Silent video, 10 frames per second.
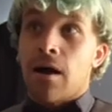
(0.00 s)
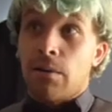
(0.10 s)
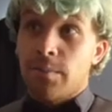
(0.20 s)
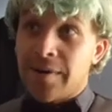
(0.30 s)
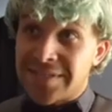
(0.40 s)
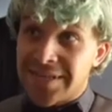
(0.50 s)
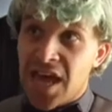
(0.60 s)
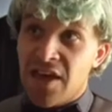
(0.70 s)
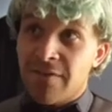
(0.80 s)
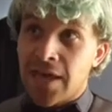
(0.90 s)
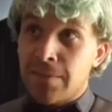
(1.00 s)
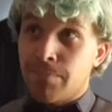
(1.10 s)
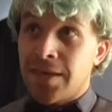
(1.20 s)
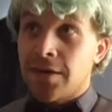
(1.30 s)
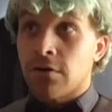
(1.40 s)
I remember I did have a
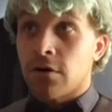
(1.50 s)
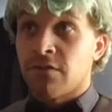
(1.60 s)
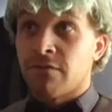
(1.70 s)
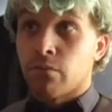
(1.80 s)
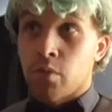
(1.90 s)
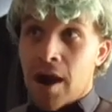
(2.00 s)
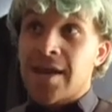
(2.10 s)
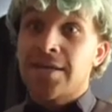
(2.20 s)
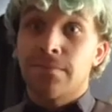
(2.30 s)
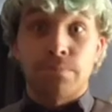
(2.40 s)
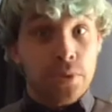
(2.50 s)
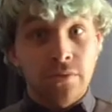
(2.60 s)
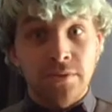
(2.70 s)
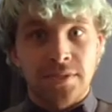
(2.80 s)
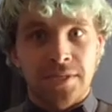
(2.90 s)
pair of riding
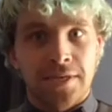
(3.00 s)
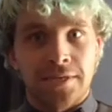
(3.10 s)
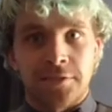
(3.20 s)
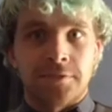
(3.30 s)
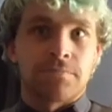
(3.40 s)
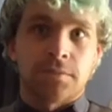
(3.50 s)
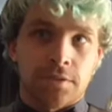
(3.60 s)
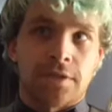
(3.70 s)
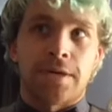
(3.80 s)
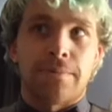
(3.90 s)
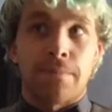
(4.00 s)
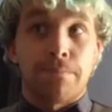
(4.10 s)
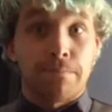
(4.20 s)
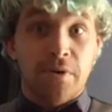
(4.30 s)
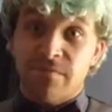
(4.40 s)
boots because
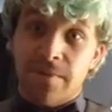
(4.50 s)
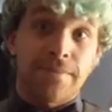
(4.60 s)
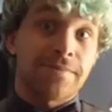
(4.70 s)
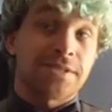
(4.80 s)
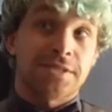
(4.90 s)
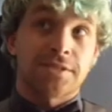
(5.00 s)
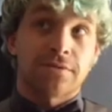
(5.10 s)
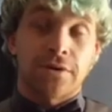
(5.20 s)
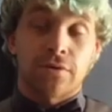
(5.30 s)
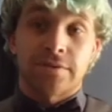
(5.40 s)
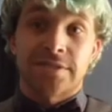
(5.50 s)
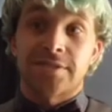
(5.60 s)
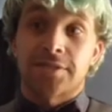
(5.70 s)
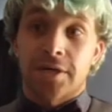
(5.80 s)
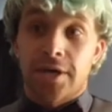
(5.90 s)
both my mum and sister ride
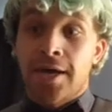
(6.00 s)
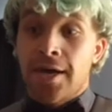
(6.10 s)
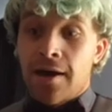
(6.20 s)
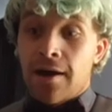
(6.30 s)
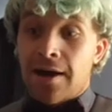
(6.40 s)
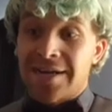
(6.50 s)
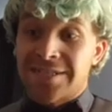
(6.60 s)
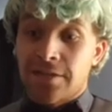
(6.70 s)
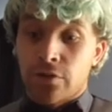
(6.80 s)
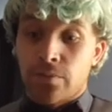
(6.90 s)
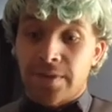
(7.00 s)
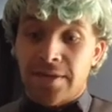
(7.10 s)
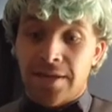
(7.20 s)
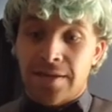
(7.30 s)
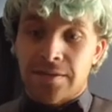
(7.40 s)
horses, so I did a little bit,